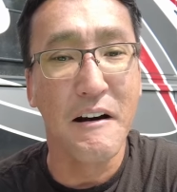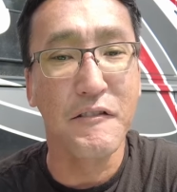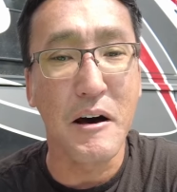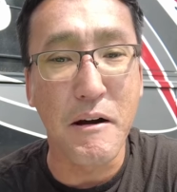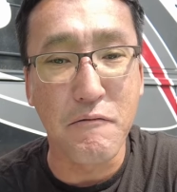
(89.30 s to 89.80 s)
I've
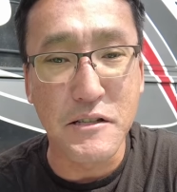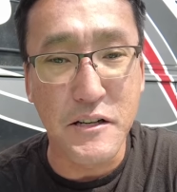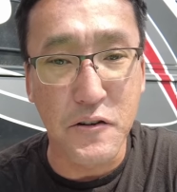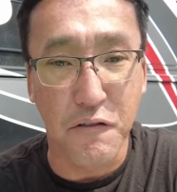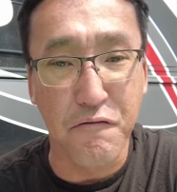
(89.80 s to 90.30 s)
got my
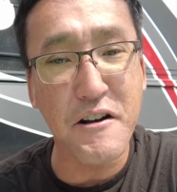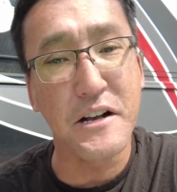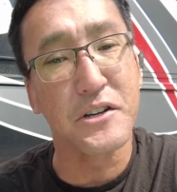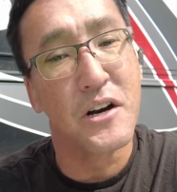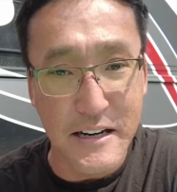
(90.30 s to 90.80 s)
residential
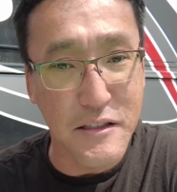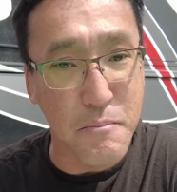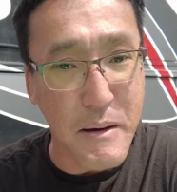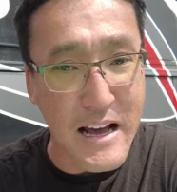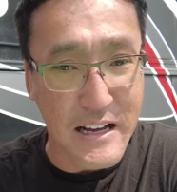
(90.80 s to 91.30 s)
fridge. In the
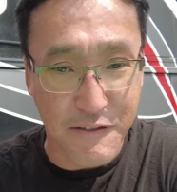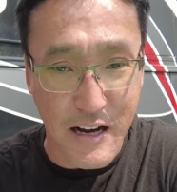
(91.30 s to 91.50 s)
back, I've